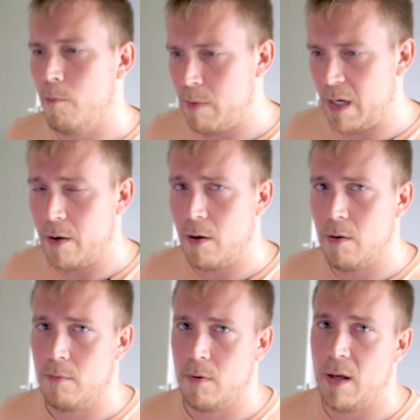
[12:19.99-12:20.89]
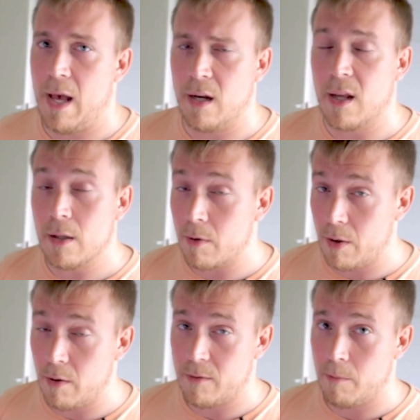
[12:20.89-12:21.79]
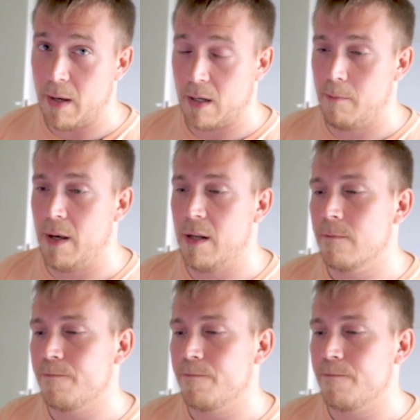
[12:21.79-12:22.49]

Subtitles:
better and get rid of the back pain.